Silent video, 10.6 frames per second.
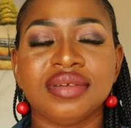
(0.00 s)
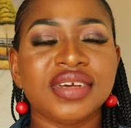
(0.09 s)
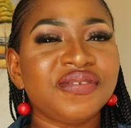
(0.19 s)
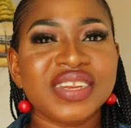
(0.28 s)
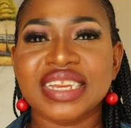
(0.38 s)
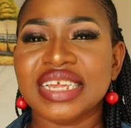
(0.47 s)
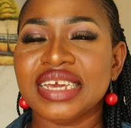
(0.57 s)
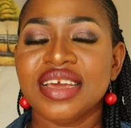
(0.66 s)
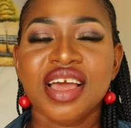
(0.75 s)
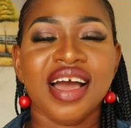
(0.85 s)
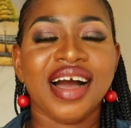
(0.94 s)
Definitely
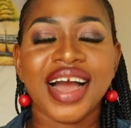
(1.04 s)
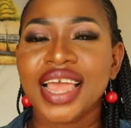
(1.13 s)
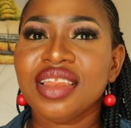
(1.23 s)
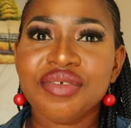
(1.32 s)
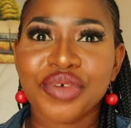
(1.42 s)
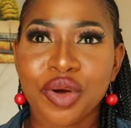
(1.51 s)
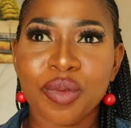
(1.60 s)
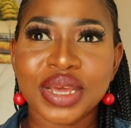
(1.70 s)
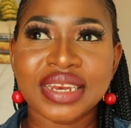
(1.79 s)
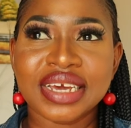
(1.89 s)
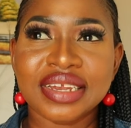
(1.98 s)
highly
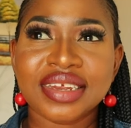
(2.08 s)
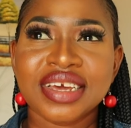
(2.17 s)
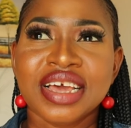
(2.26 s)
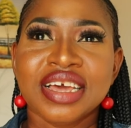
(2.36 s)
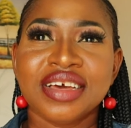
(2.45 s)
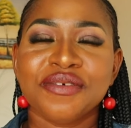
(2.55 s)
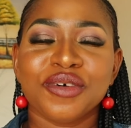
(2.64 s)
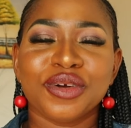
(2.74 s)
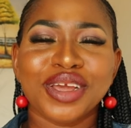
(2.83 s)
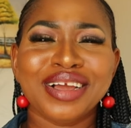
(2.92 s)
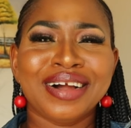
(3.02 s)
recommended
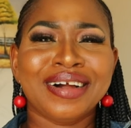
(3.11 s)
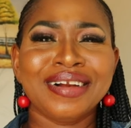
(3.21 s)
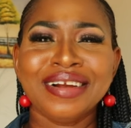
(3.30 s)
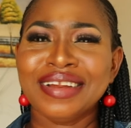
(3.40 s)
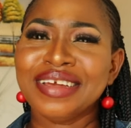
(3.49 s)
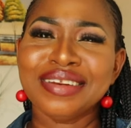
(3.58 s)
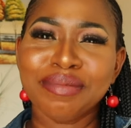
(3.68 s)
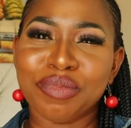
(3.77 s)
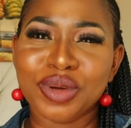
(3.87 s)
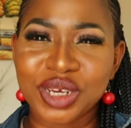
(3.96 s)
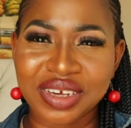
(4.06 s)
for the
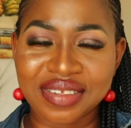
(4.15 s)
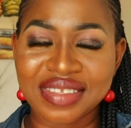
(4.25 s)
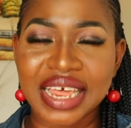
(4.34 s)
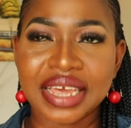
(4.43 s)
clean beaches.